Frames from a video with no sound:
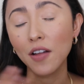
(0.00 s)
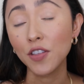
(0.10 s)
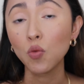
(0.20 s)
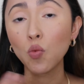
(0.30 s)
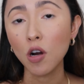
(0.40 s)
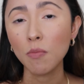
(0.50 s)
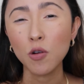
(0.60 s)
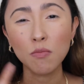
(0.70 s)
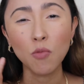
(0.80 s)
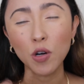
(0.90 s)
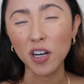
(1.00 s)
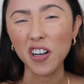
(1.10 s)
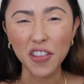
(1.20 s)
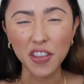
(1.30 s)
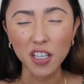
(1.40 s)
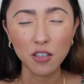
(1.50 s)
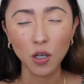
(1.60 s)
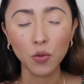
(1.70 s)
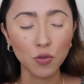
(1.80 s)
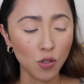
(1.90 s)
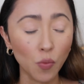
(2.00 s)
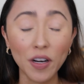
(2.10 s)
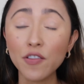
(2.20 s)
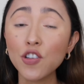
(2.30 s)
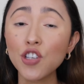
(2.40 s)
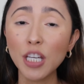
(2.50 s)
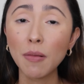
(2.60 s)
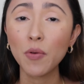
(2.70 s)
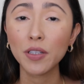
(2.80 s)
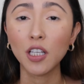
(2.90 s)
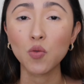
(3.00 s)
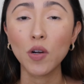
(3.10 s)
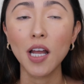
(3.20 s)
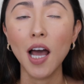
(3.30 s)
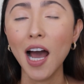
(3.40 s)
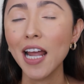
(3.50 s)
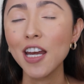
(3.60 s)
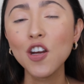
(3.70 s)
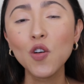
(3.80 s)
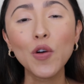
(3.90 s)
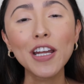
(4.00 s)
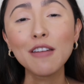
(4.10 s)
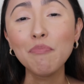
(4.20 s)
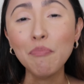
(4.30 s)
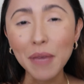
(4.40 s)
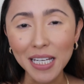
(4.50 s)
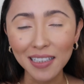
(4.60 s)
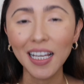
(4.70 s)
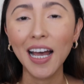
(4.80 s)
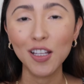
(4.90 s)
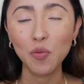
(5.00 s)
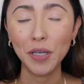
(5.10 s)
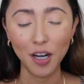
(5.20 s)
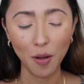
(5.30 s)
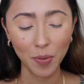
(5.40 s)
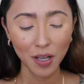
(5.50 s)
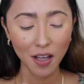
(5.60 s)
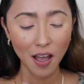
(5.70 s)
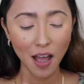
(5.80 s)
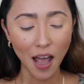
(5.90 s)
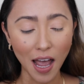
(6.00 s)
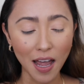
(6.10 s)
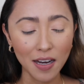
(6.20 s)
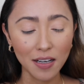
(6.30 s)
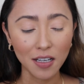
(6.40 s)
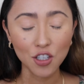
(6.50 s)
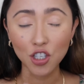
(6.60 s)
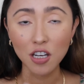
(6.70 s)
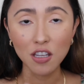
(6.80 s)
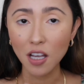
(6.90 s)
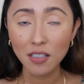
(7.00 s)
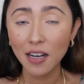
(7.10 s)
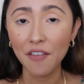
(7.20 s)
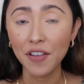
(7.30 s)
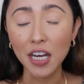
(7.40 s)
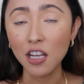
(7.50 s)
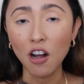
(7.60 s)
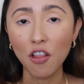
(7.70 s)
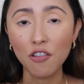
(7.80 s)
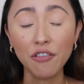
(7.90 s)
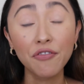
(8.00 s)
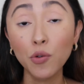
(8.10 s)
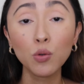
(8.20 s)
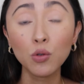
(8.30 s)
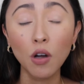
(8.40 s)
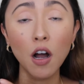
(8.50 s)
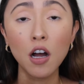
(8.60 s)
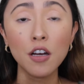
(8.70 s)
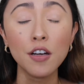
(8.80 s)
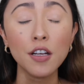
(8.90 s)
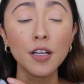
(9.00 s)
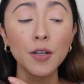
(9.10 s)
warmer, more earthy tone. So whenever she came out with this one, I knew immediately I had to pick it up. And she doesn't have any other full-on